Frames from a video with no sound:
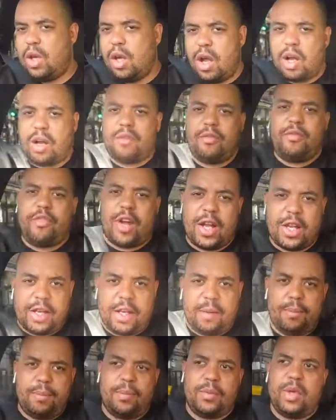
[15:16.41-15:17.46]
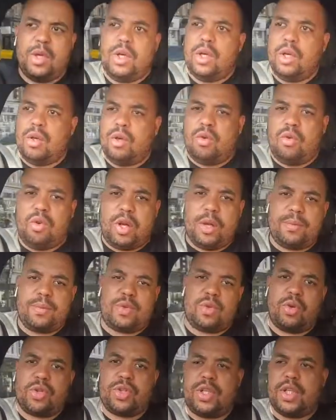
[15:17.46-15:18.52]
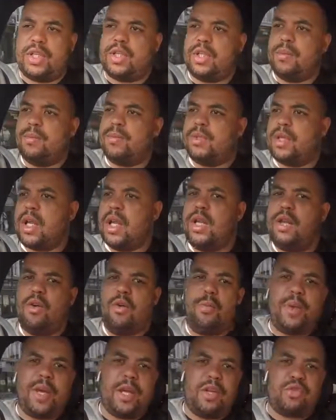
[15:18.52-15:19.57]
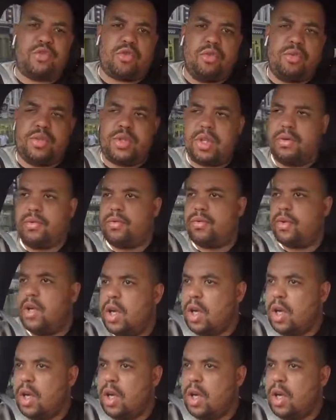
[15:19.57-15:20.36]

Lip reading: I can find all them sort of systems a little bit intrusive.